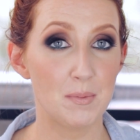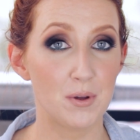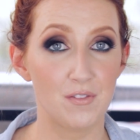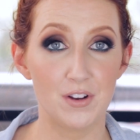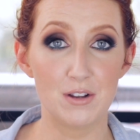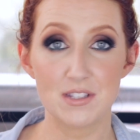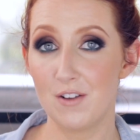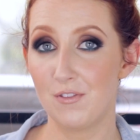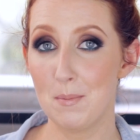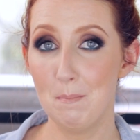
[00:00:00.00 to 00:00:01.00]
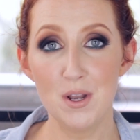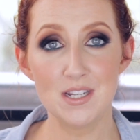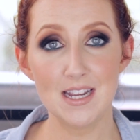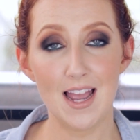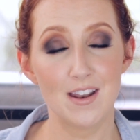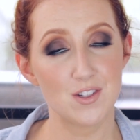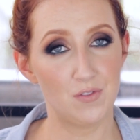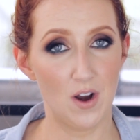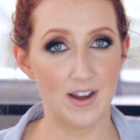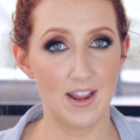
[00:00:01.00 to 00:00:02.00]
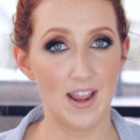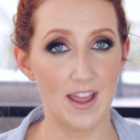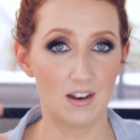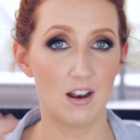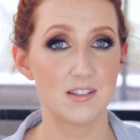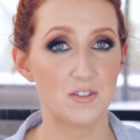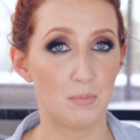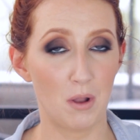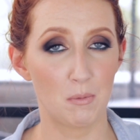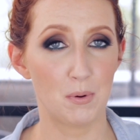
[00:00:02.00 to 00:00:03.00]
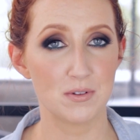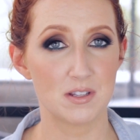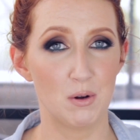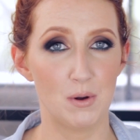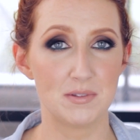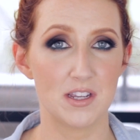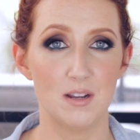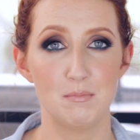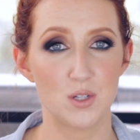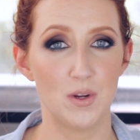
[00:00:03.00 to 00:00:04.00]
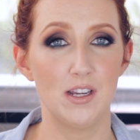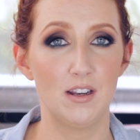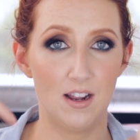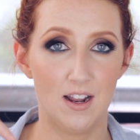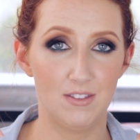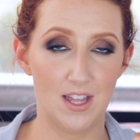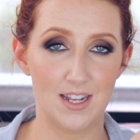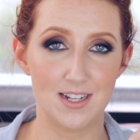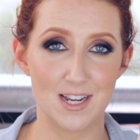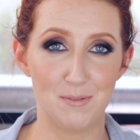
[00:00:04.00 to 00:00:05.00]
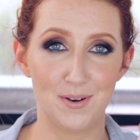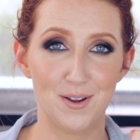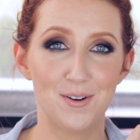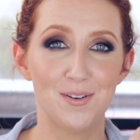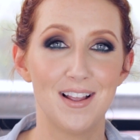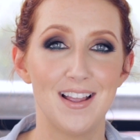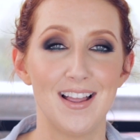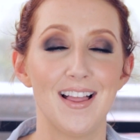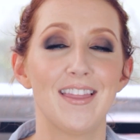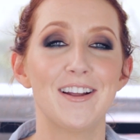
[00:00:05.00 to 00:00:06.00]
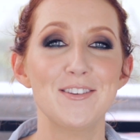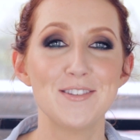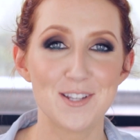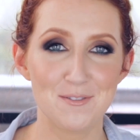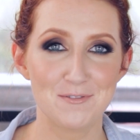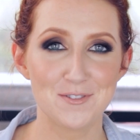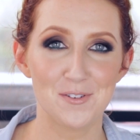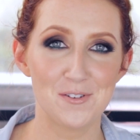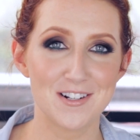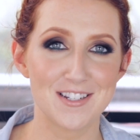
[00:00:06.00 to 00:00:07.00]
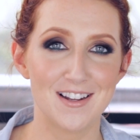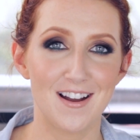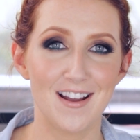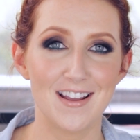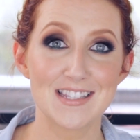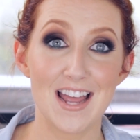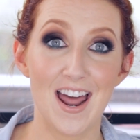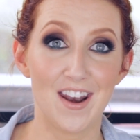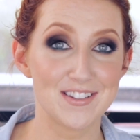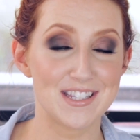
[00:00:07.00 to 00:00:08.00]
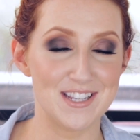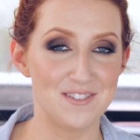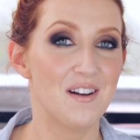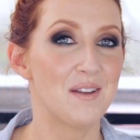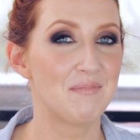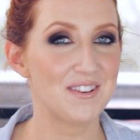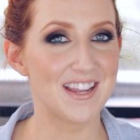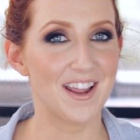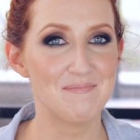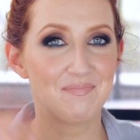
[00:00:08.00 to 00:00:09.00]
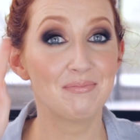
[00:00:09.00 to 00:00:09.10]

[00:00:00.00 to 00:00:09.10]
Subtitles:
I put out videos every Monday and Friday and lots of blog posts on my website in between. I'll have that link down below. Thank you so much for watching, guys, and I'll see you on Monday.